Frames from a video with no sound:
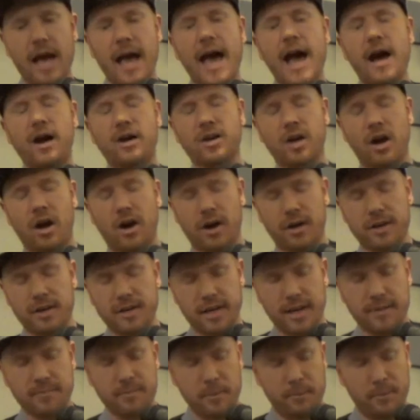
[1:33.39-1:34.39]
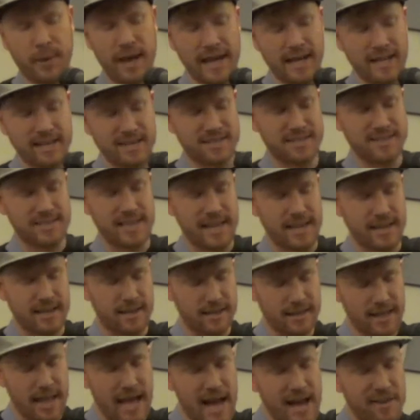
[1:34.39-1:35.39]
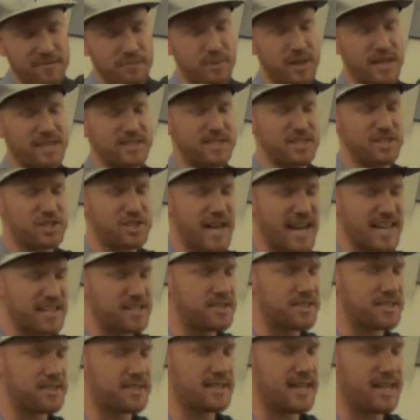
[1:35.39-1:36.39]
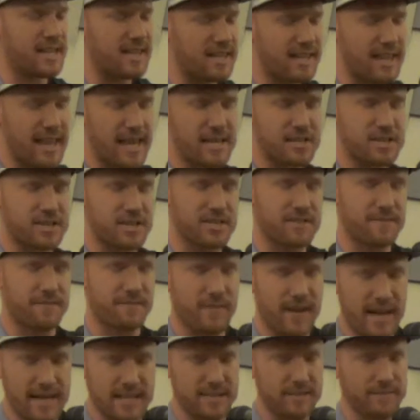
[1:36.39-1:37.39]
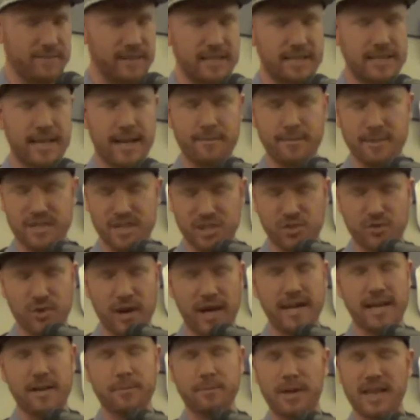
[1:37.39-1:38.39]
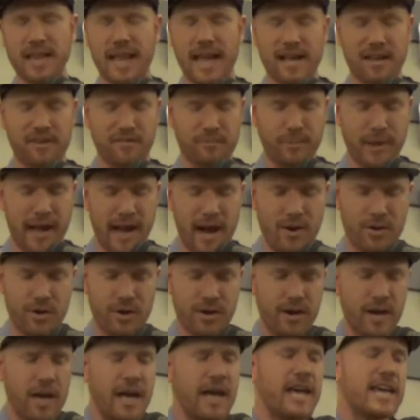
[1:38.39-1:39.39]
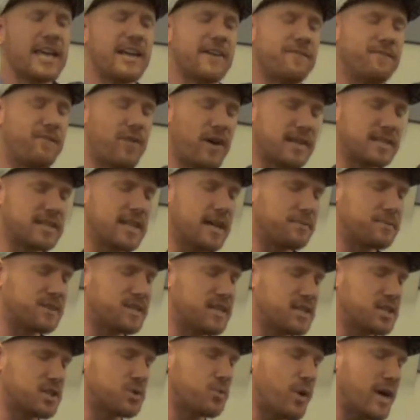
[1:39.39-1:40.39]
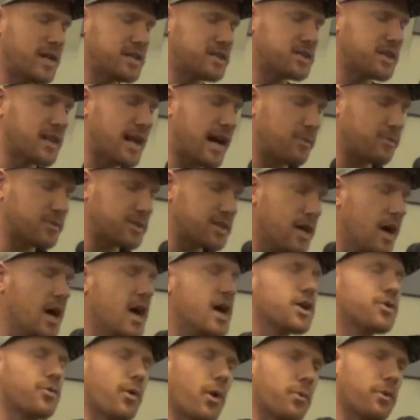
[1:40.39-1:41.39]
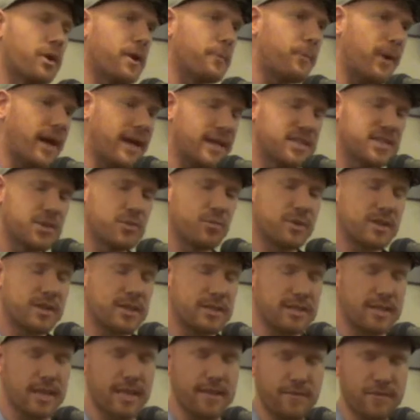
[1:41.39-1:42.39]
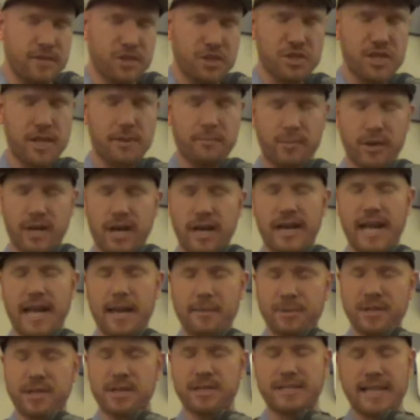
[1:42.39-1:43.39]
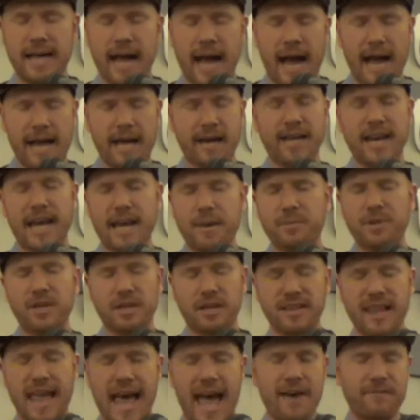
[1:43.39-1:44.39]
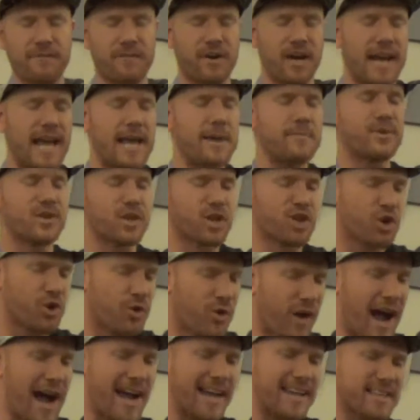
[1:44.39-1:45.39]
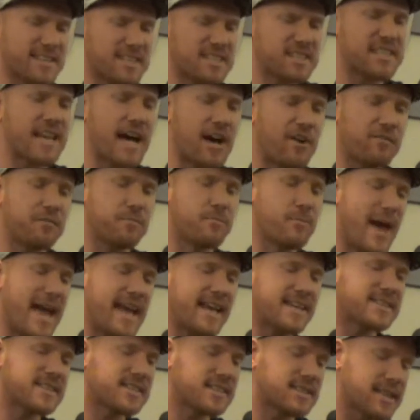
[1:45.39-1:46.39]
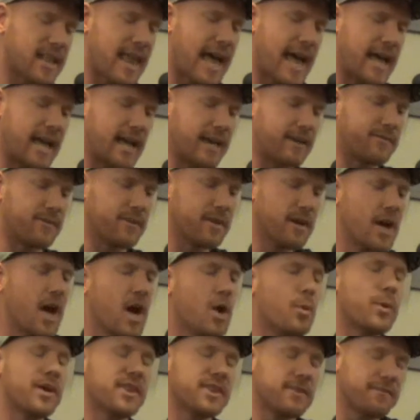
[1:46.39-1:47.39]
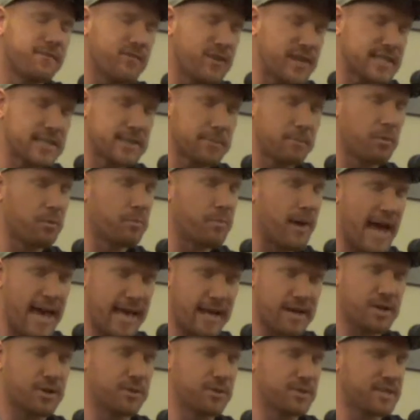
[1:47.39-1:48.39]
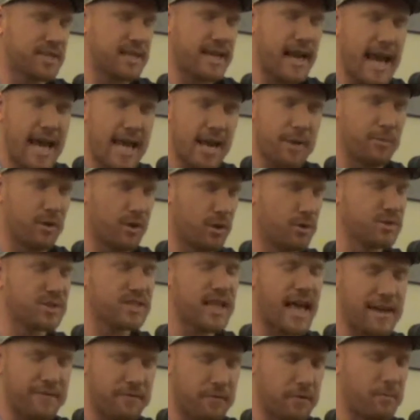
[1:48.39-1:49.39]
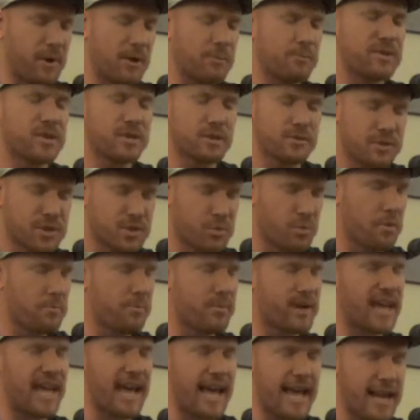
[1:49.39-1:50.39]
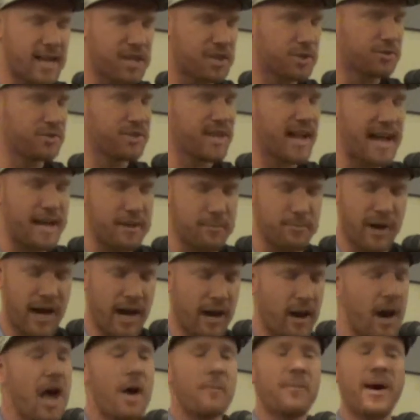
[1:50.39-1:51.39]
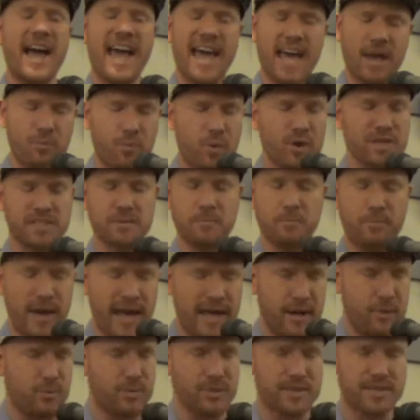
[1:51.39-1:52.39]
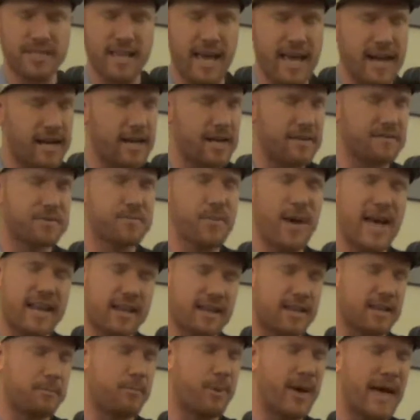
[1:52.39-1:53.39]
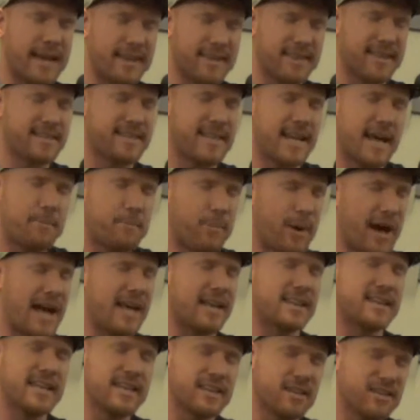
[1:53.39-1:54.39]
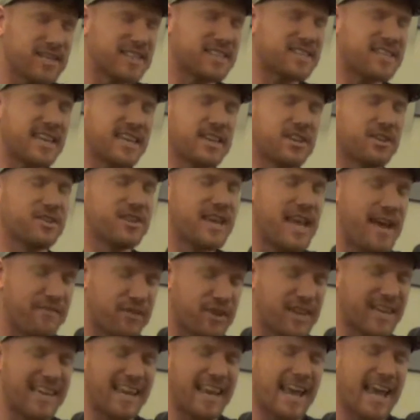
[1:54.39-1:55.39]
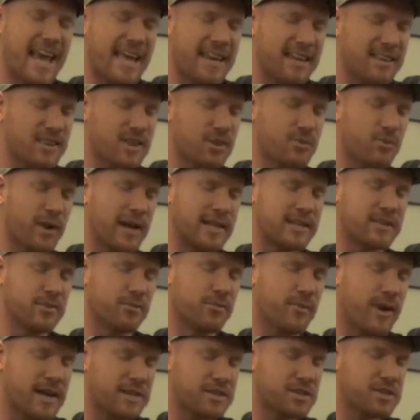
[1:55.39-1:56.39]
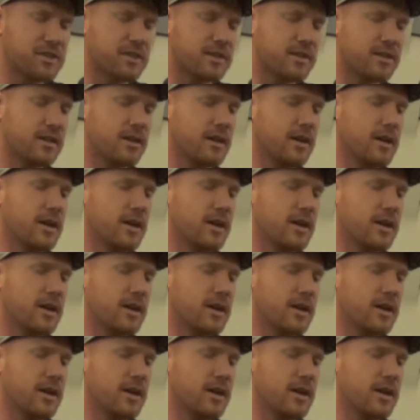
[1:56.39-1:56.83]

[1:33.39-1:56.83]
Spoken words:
Alcohol to numb the pain of staying alive, plus injections and inhalations effectively demonstrating my lack of power. In a fucked up situation, I was growing impatient with this living shit, but unable to die, unable to laugh, unable to cry, a self-made slave with invisible mannequins. An animal whose life had been reduced to a mechanical nightmare. My head was embedded with sedatives, medically better than dead by a little. This kid'll never get headed the right direction.